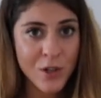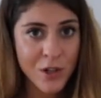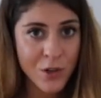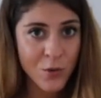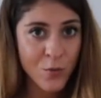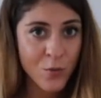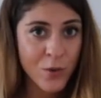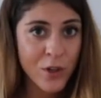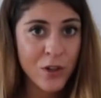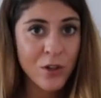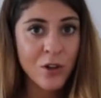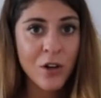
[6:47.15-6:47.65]

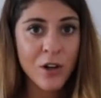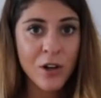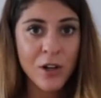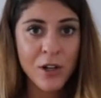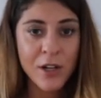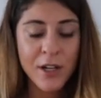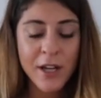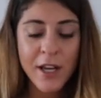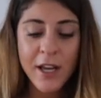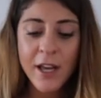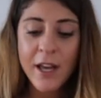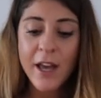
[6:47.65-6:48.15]
working real
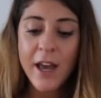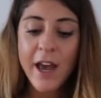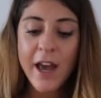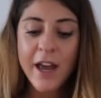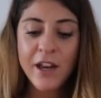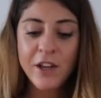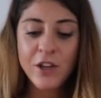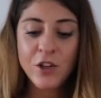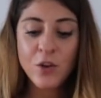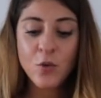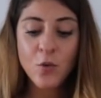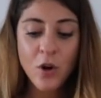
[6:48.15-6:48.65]
hard
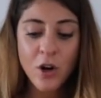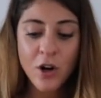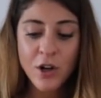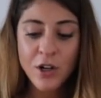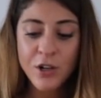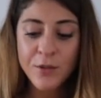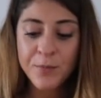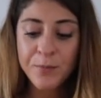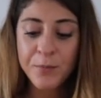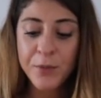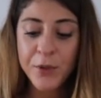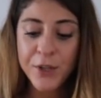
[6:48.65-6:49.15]
and you
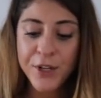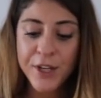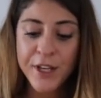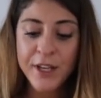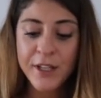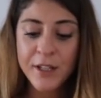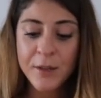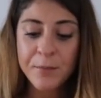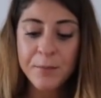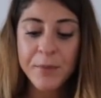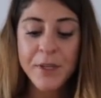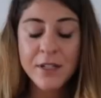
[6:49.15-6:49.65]
are
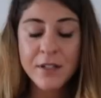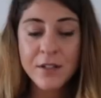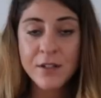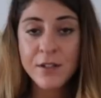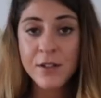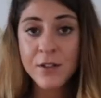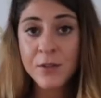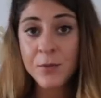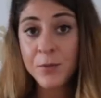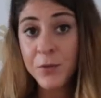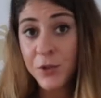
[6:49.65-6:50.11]
putting the pieces